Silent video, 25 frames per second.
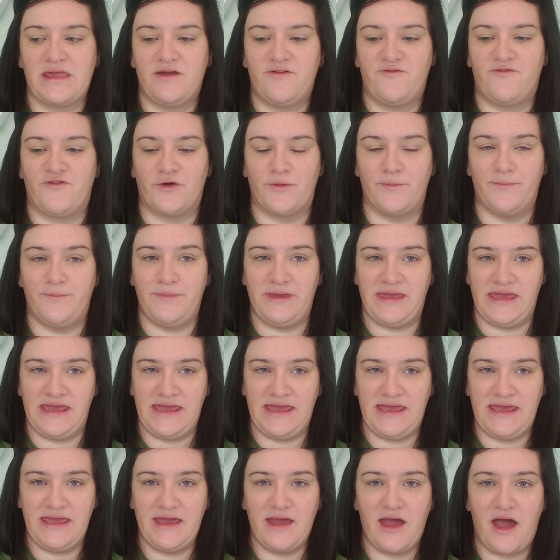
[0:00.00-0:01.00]
for
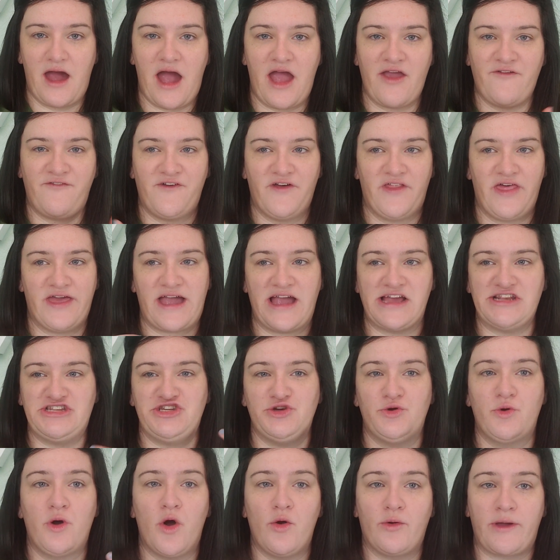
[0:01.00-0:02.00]
me, I feel like I
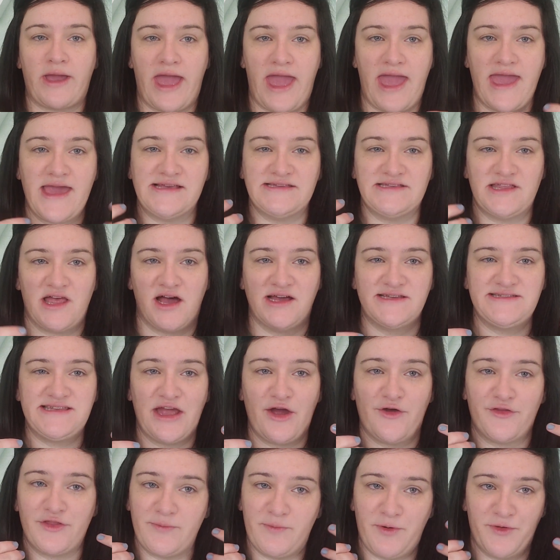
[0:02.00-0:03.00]
do okay. As long as I
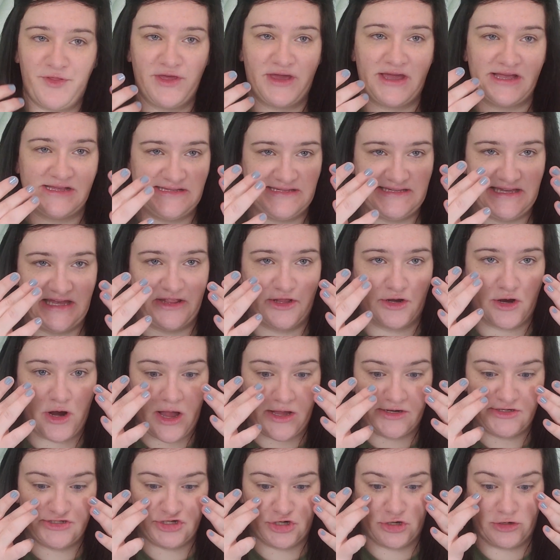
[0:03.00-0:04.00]
only put the concealer
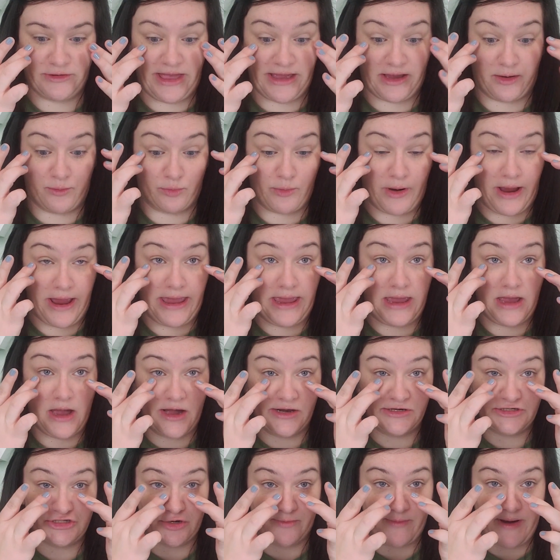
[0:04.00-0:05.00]
under, like right
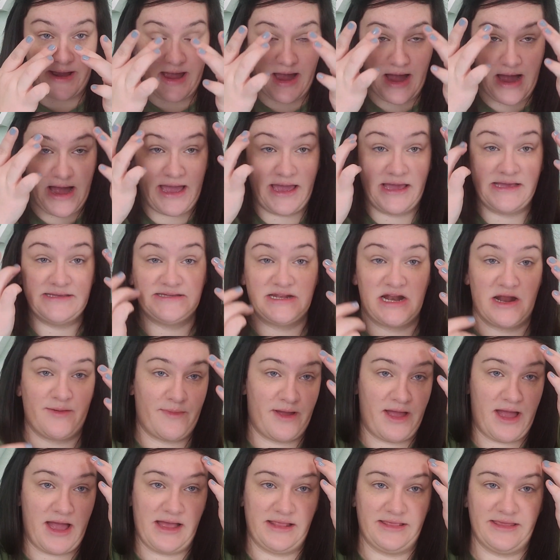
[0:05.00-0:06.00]
under my eyes and on
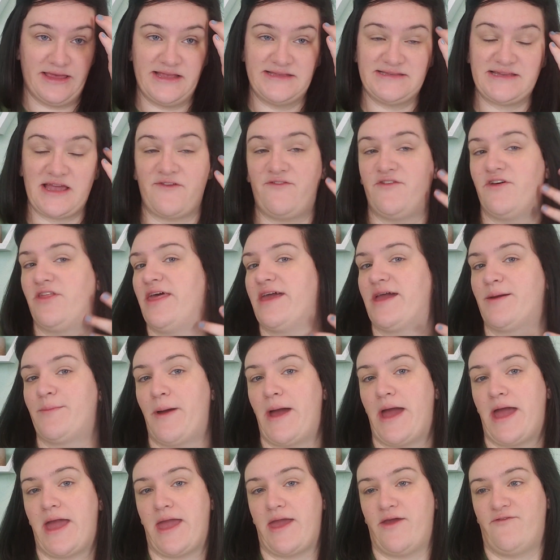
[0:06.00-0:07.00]
my eyelids, I feel like
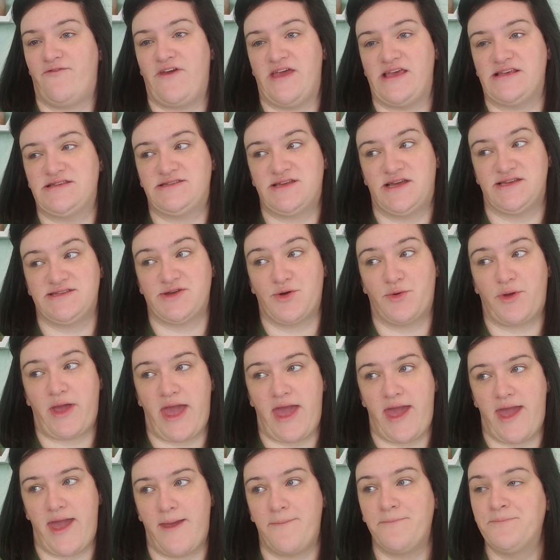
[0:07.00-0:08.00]
my face does
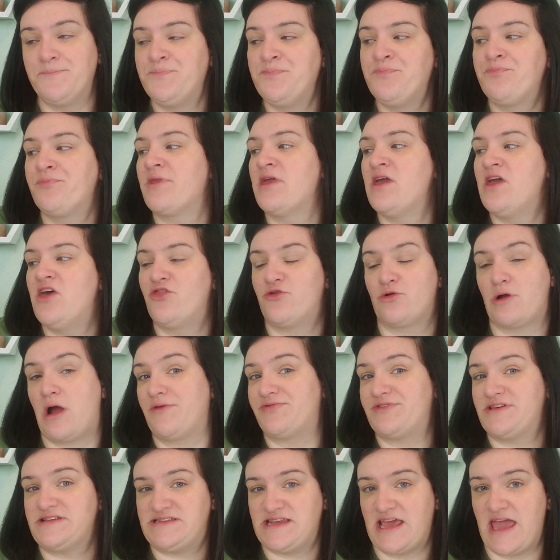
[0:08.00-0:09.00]
okay
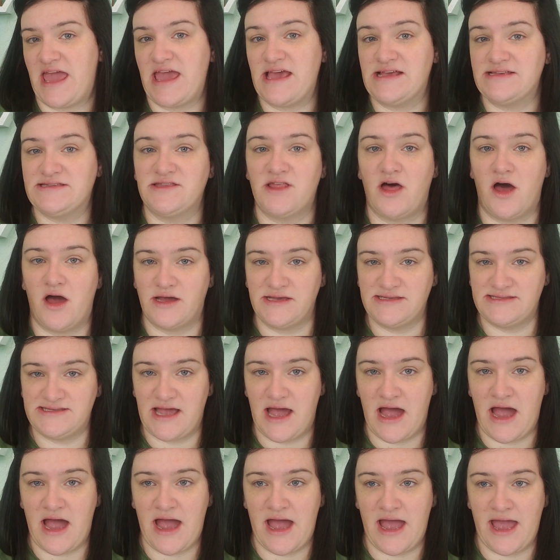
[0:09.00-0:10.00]
throughout the day, as long as
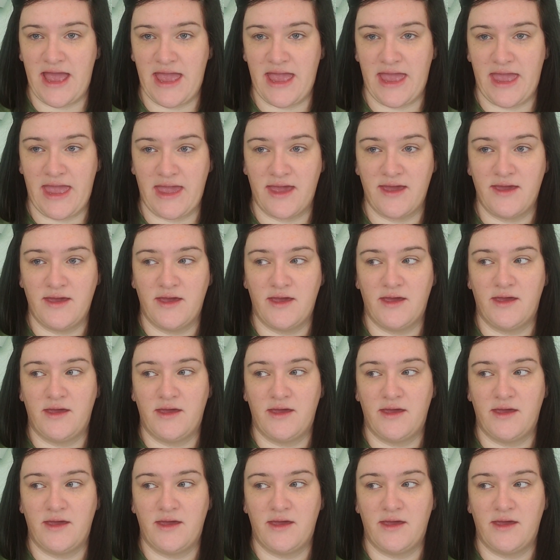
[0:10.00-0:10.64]
I